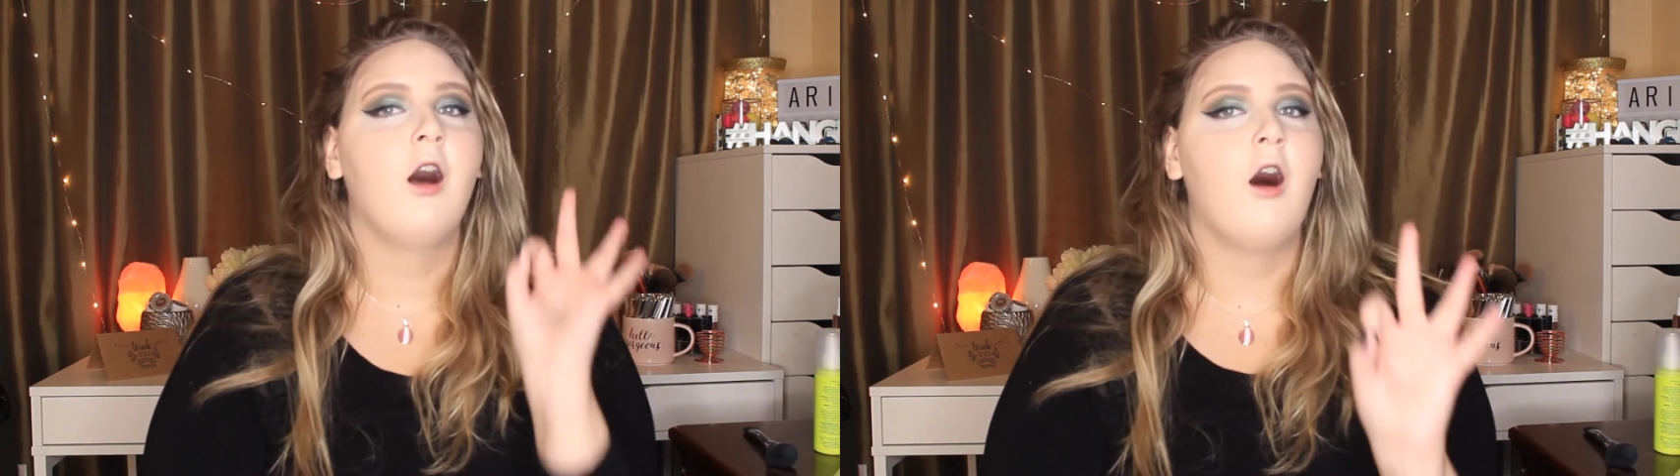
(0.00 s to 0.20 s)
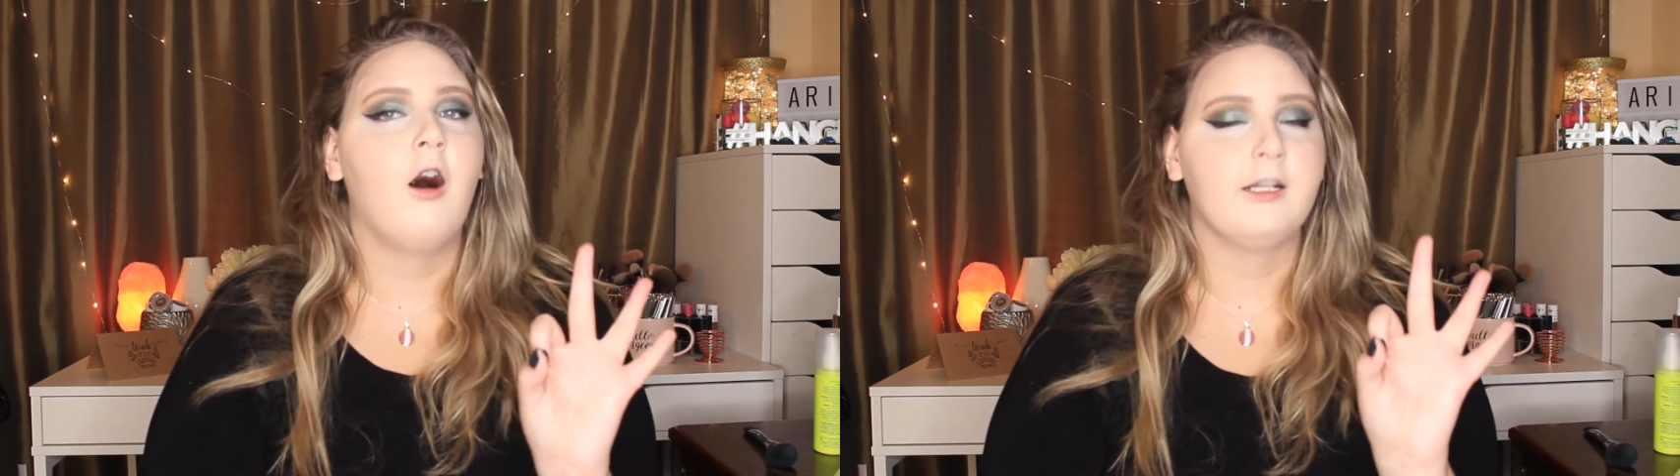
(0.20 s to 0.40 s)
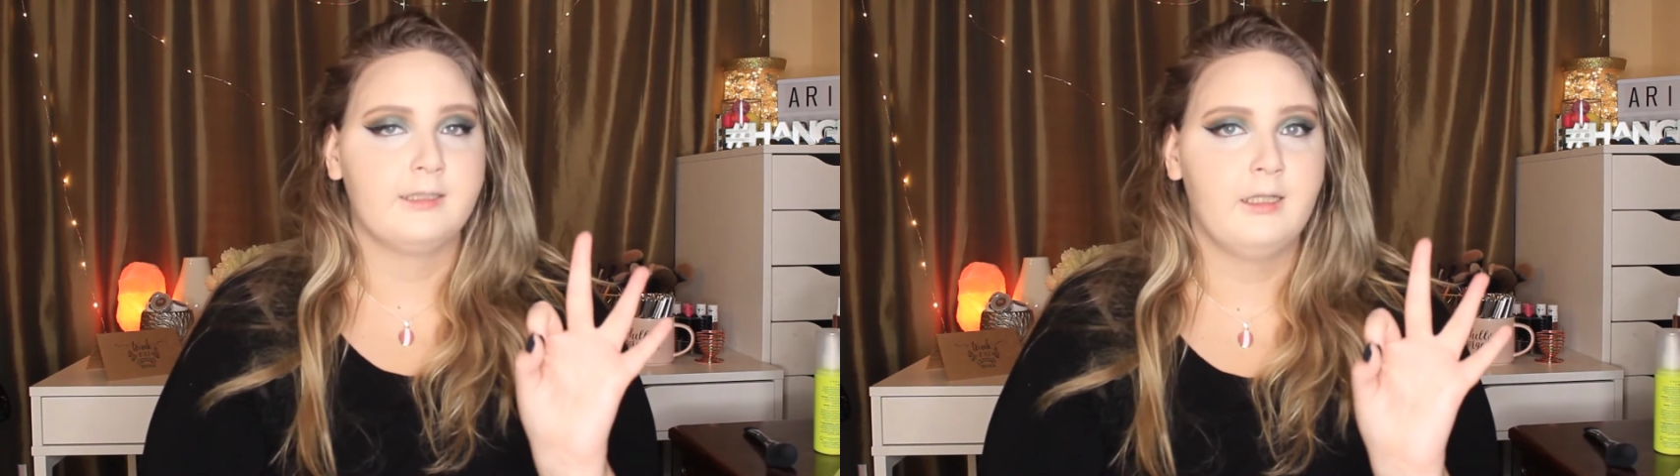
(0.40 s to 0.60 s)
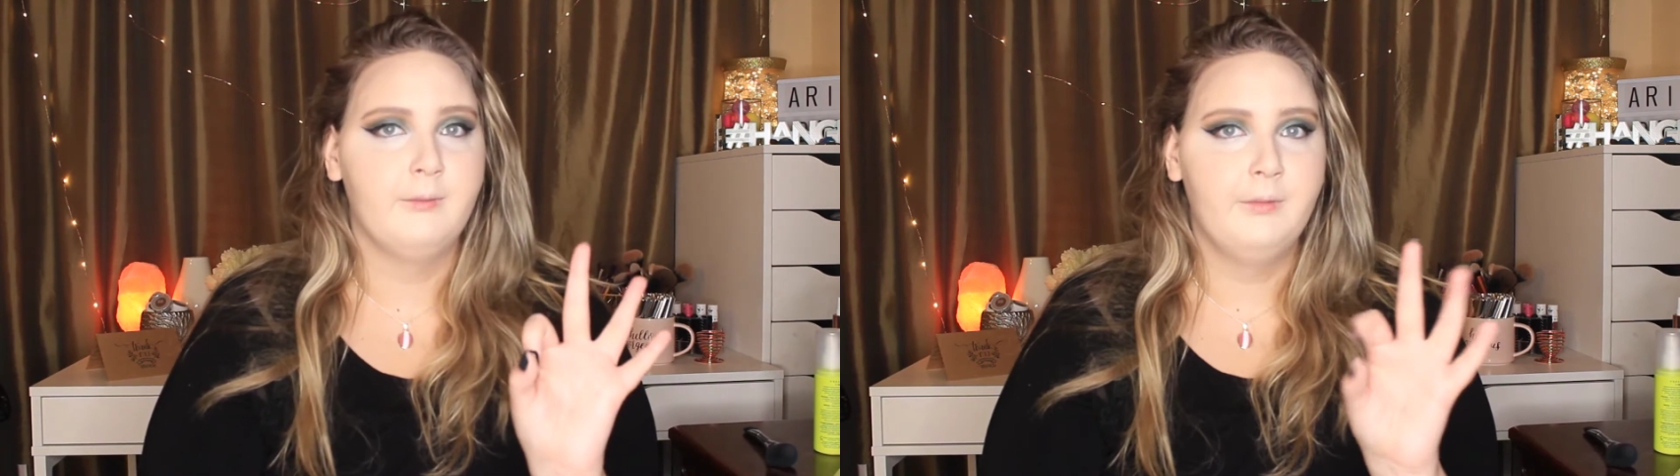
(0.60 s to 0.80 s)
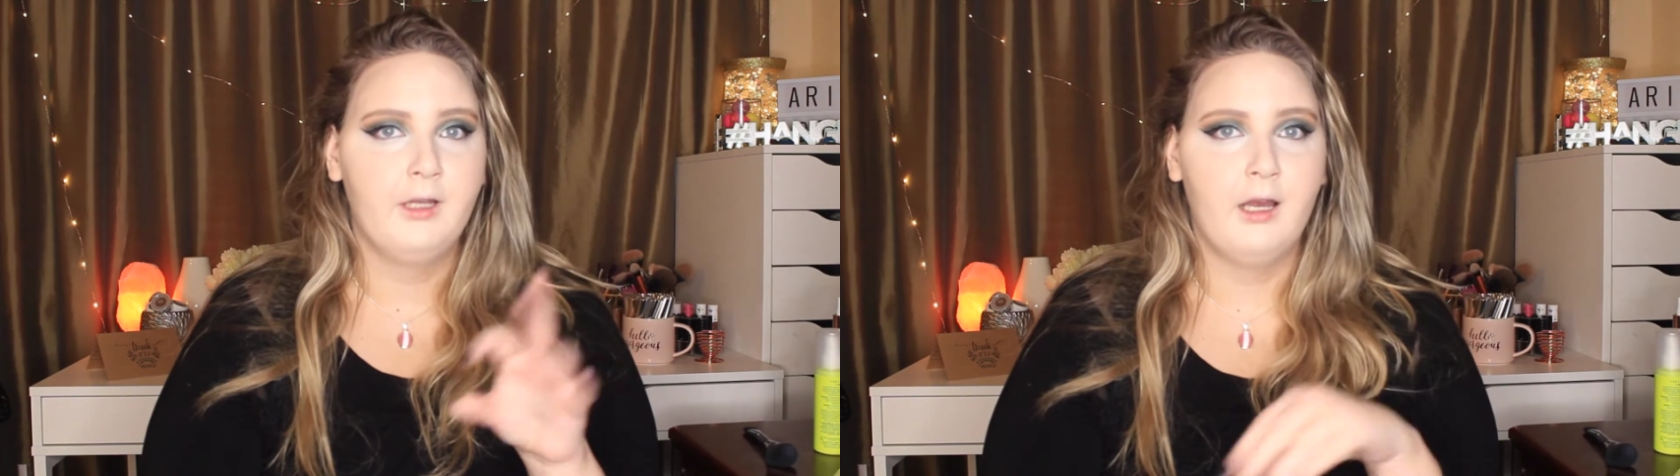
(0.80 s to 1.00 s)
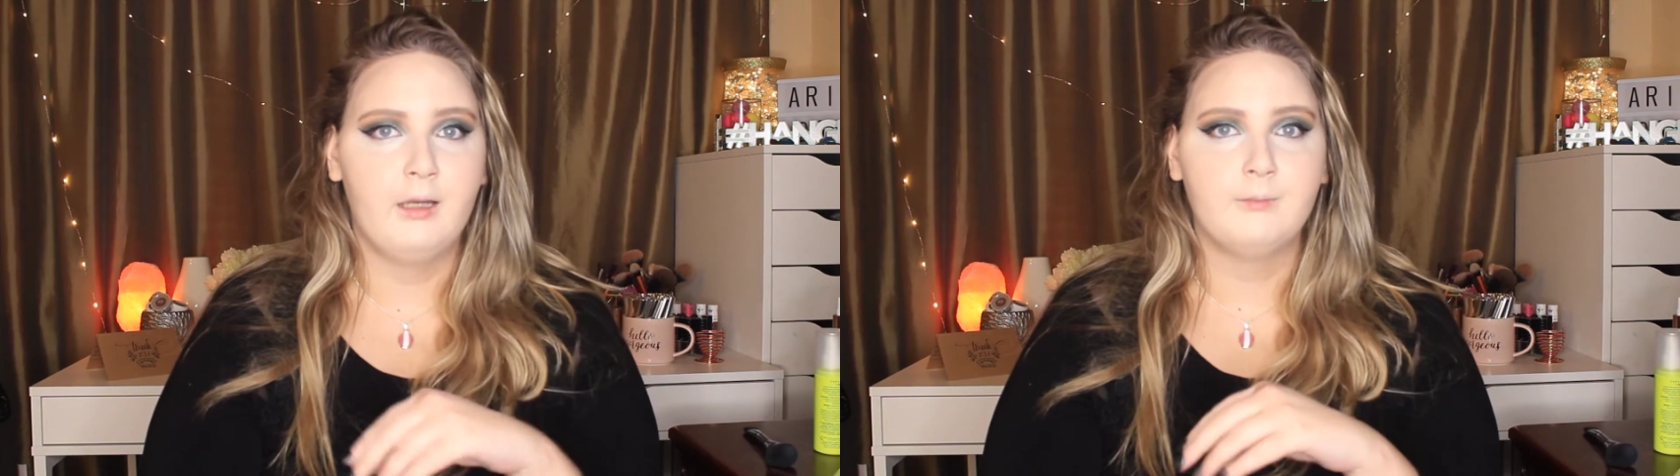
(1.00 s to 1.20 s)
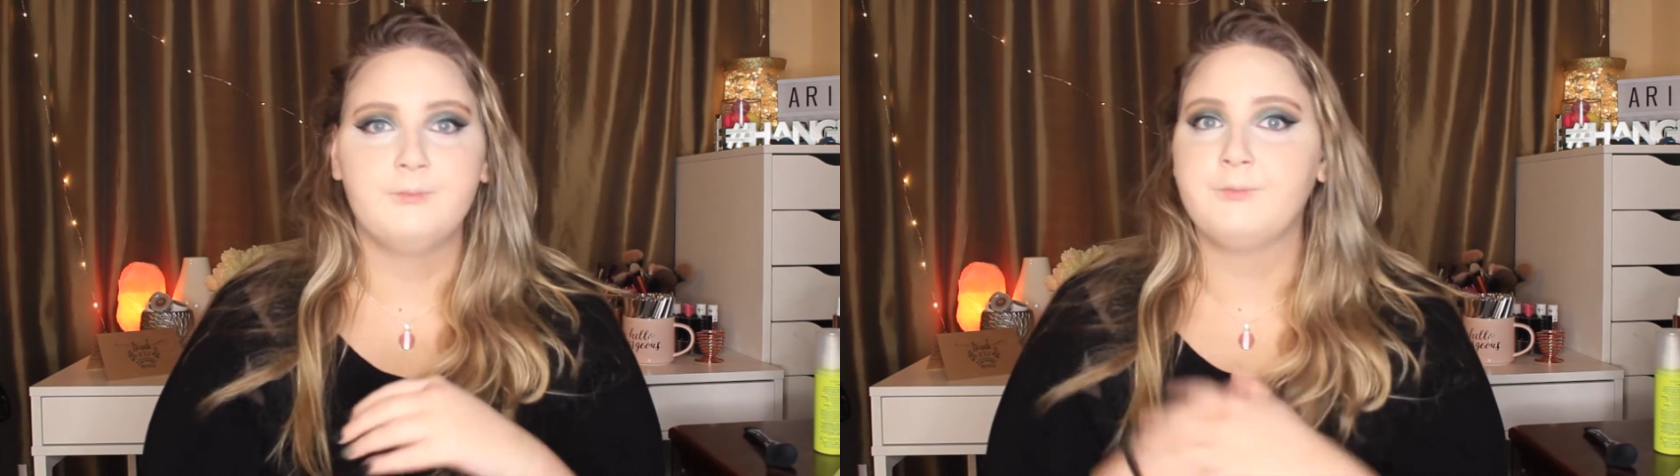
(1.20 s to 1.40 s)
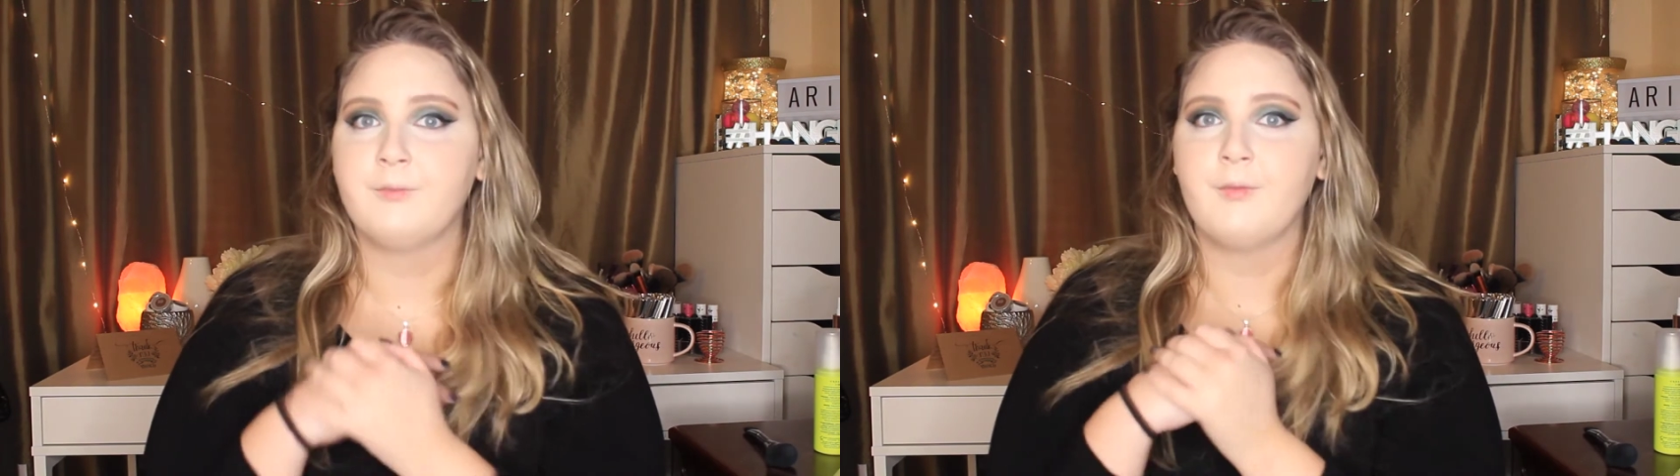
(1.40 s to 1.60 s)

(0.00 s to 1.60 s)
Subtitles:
awesome. I'm